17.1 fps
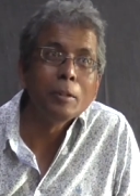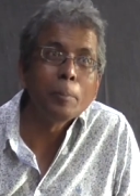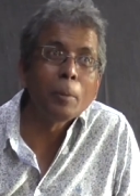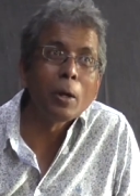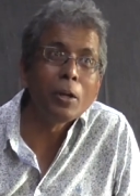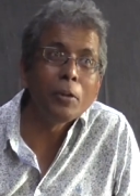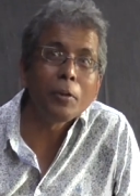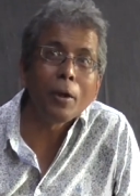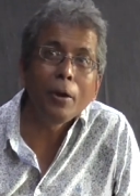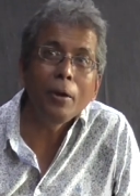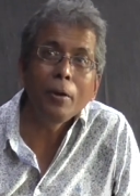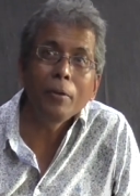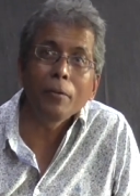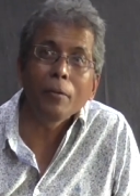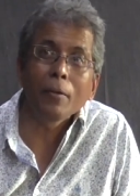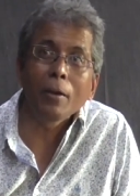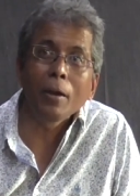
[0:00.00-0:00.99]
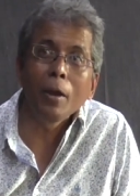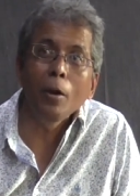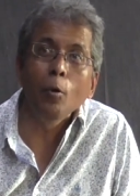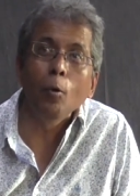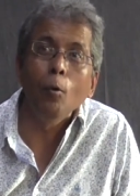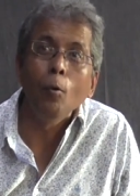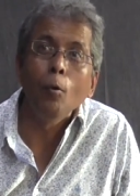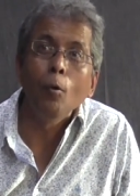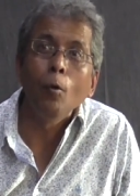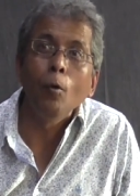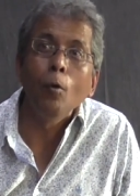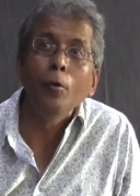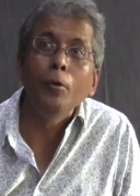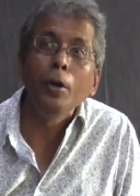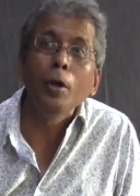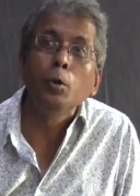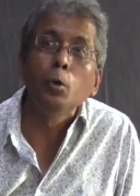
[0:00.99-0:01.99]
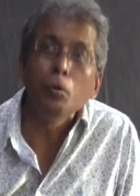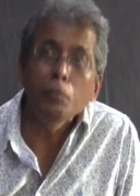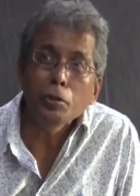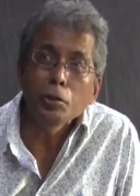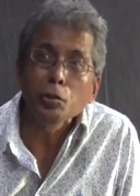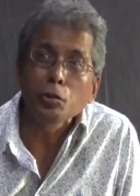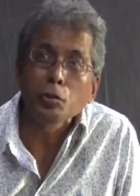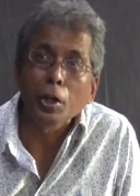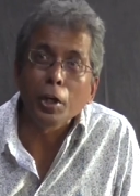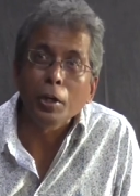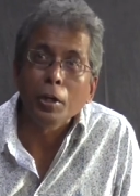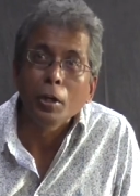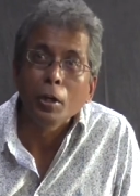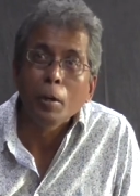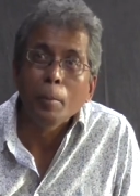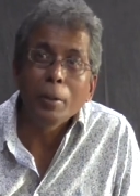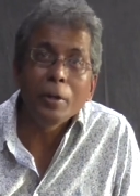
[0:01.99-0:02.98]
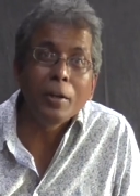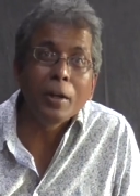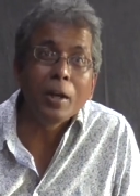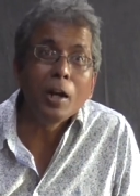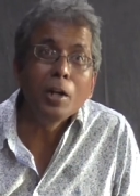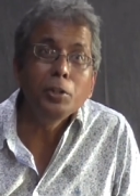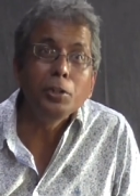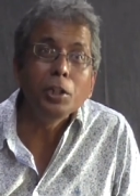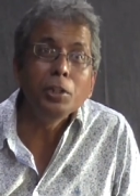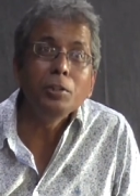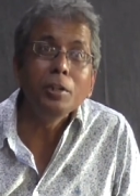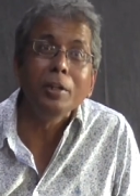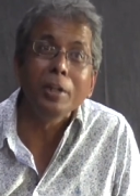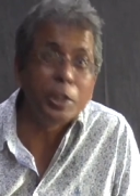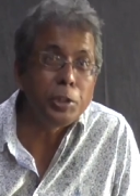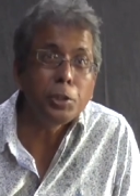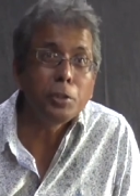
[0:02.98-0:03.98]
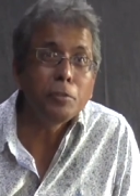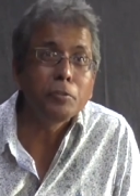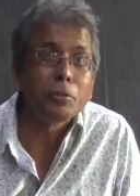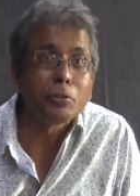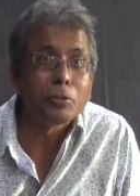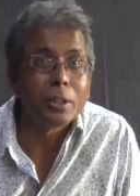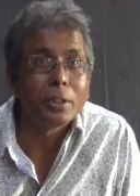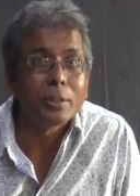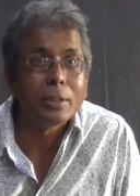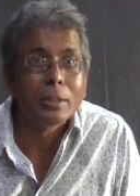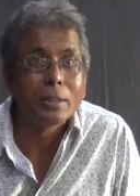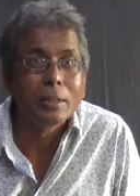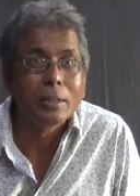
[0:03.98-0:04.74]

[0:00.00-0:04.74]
the proletariat can take over the state, but they can't change the nature of the state.